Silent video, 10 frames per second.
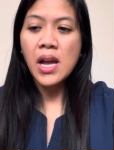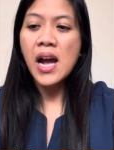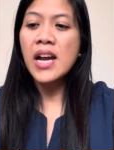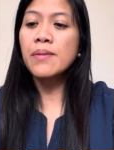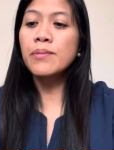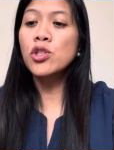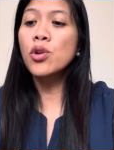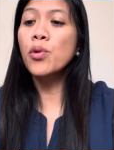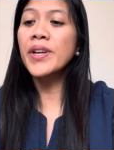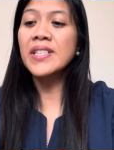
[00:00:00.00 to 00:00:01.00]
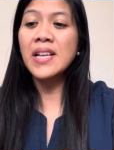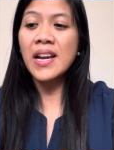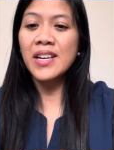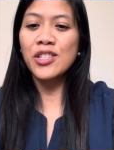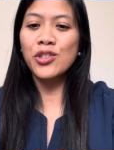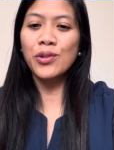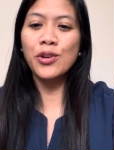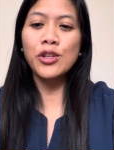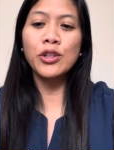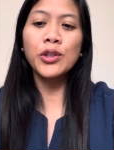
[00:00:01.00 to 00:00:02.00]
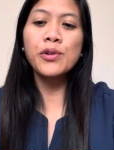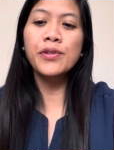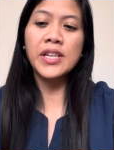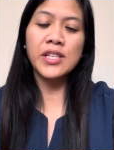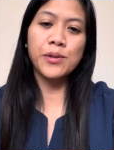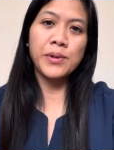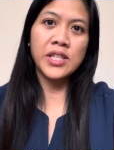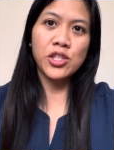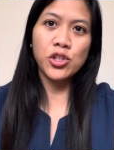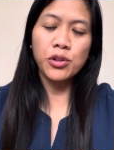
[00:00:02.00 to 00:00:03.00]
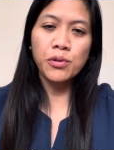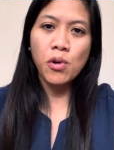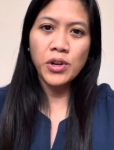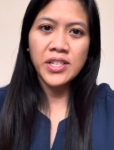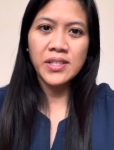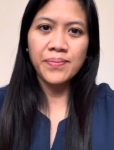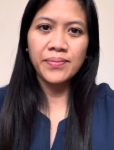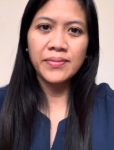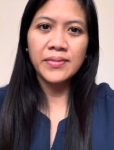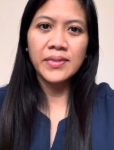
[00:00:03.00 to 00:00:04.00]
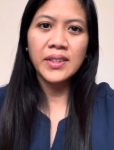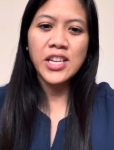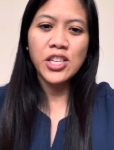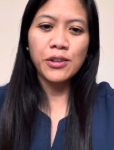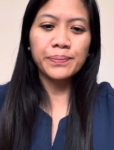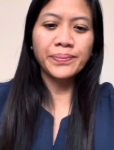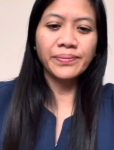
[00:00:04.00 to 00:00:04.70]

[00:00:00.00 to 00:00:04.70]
I am so excited to learn new things with this new course. Thank you.